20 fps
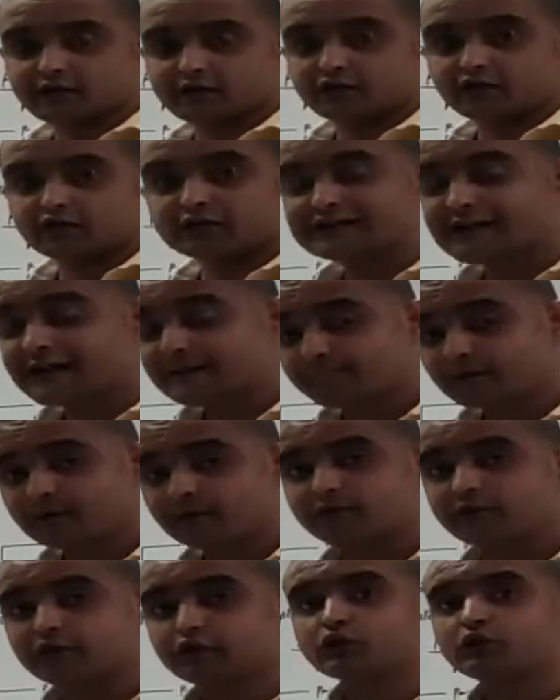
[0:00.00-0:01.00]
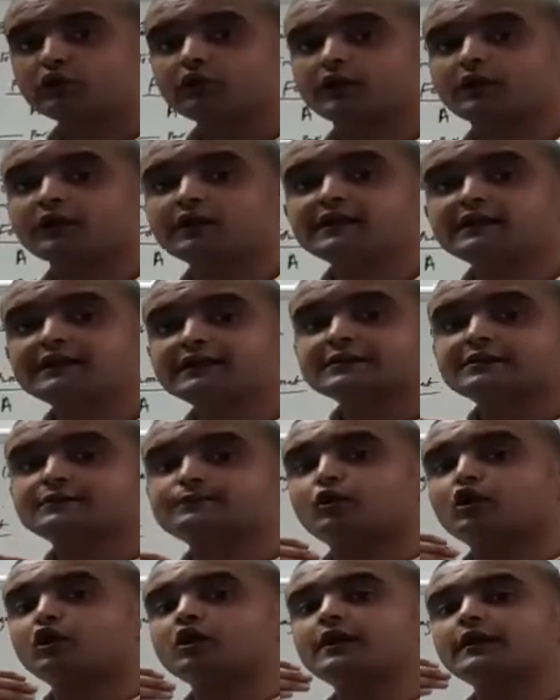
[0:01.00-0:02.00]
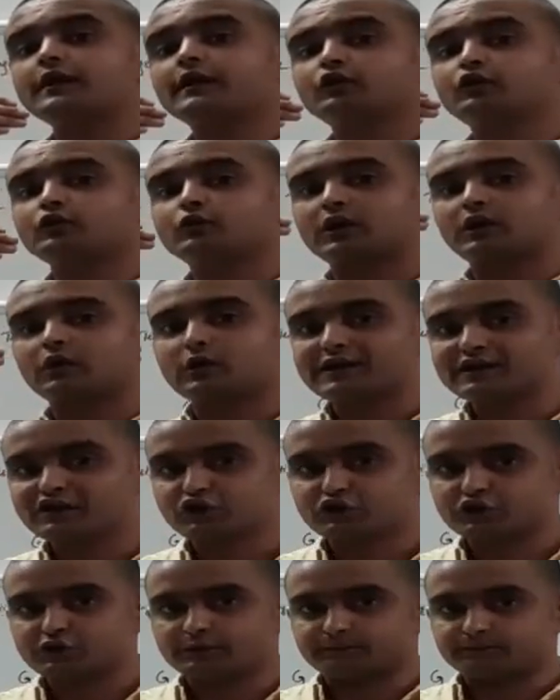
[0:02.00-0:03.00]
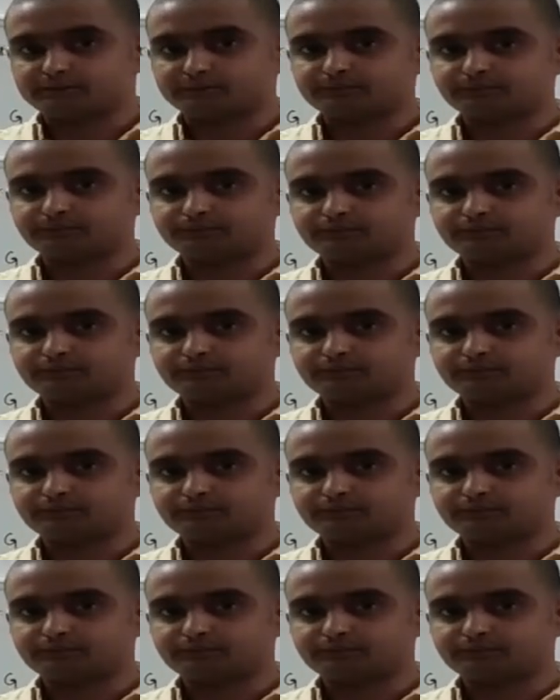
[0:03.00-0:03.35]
For example, when you are responding to a question,